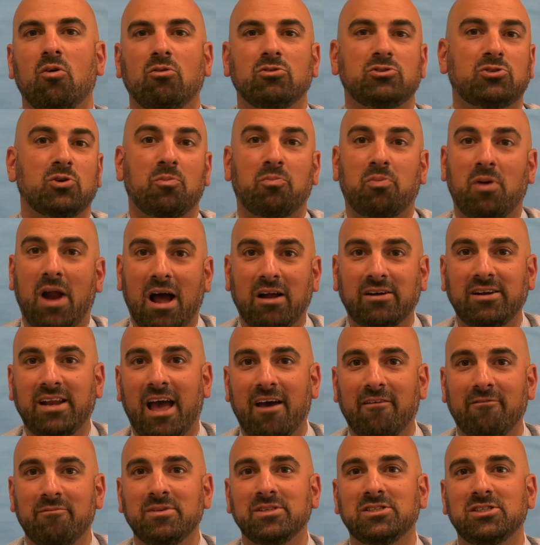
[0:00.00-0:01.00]
I'm so proud to
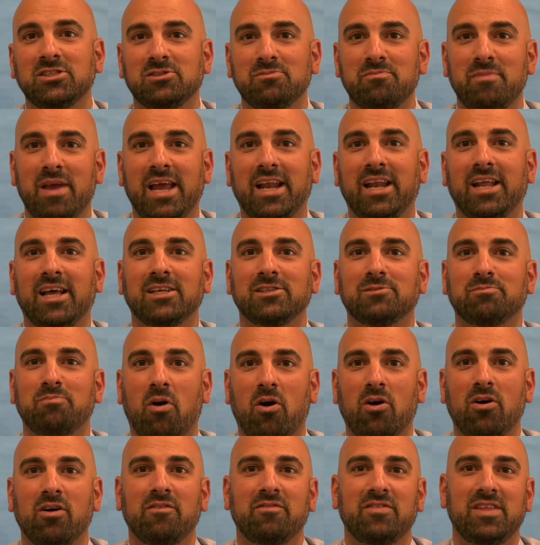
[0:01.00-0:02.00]
have Mrs. Maida as
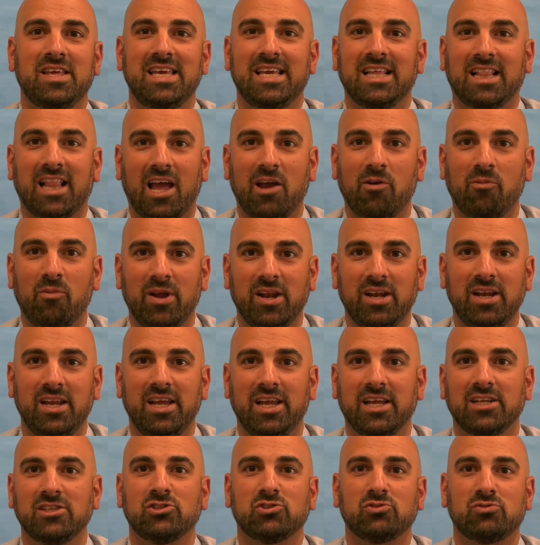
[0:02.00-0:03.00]
part of the Eli
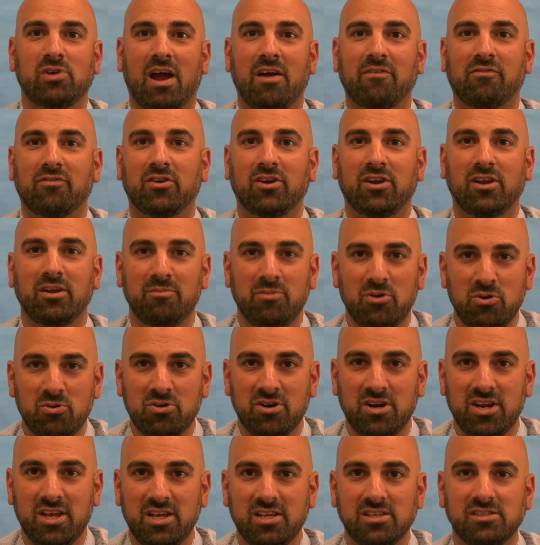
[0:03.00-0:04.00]
Whitney and Stratford
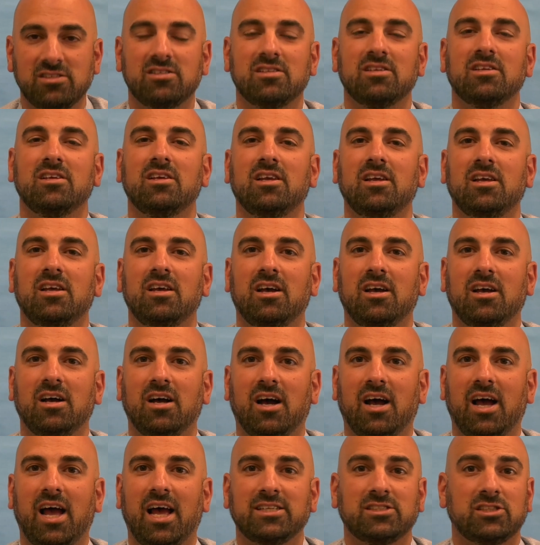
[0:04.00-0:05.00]
communities.
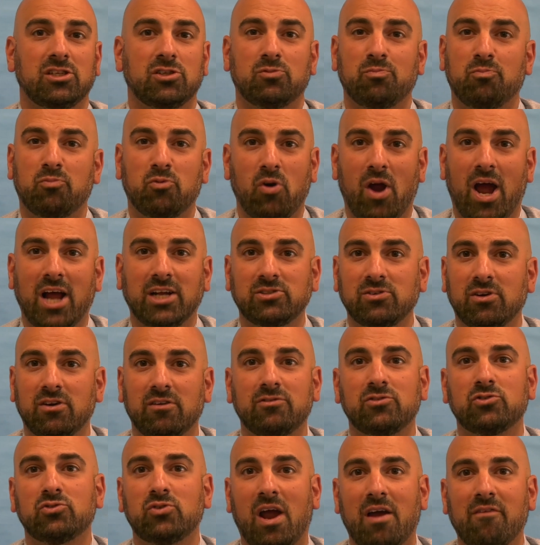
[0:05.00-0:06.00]
Uh, as a graduate
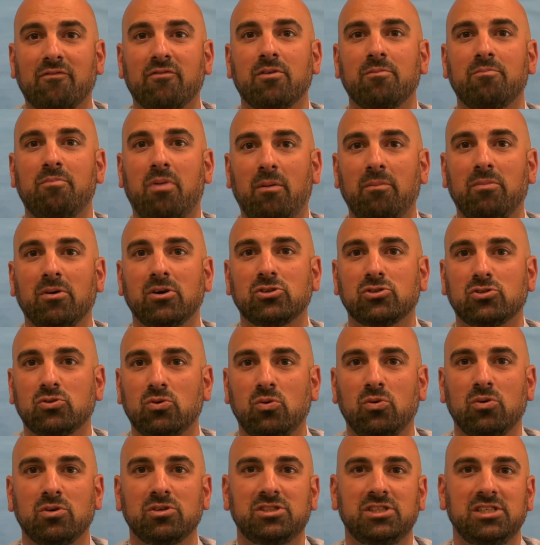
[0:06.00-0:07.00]
of Stratford Public
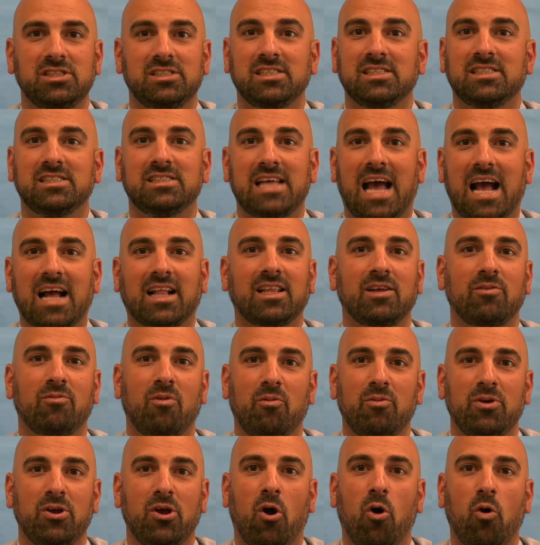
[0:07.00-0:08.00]
Schools, she's exactly
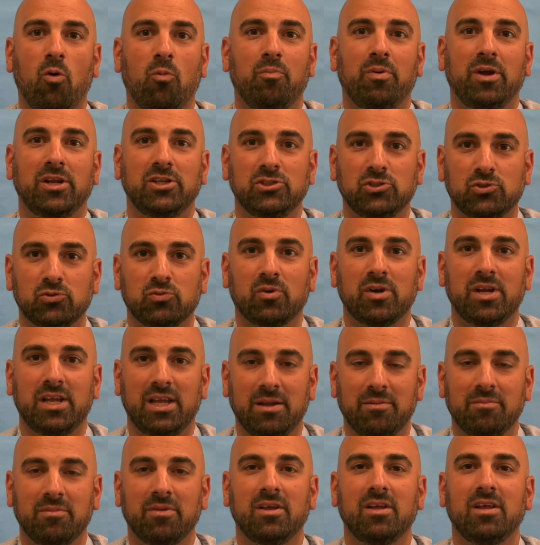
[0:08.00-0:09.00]
what we hope and
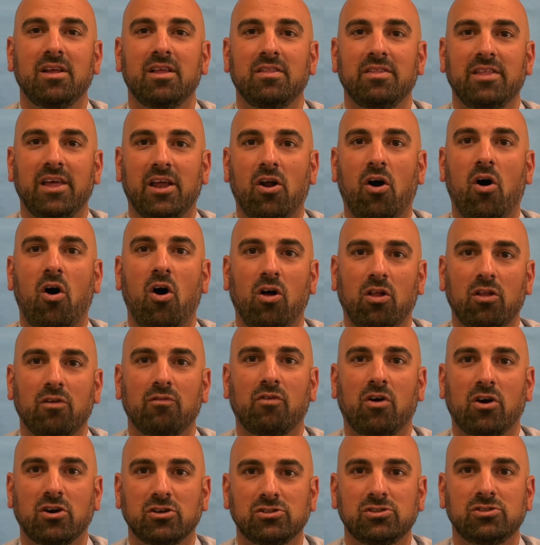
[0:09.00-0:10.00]
dream that all
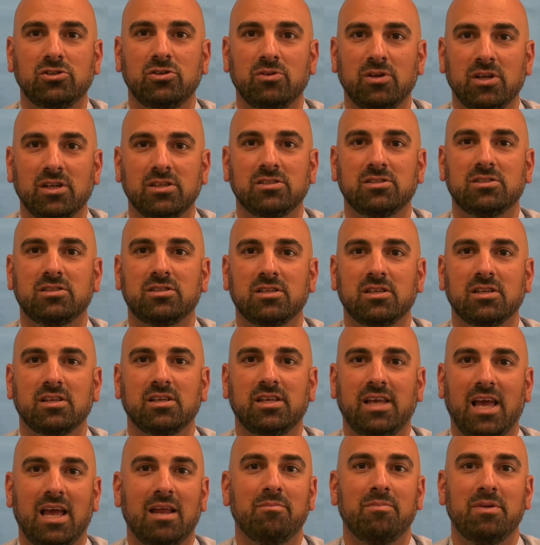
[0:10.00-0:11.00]
of our students
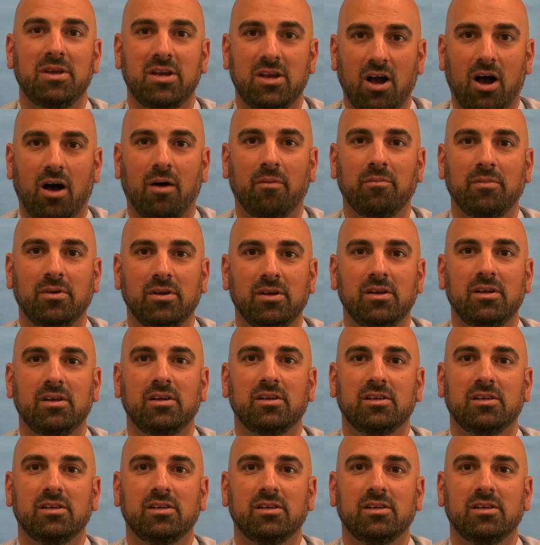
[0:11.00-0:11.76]
can become.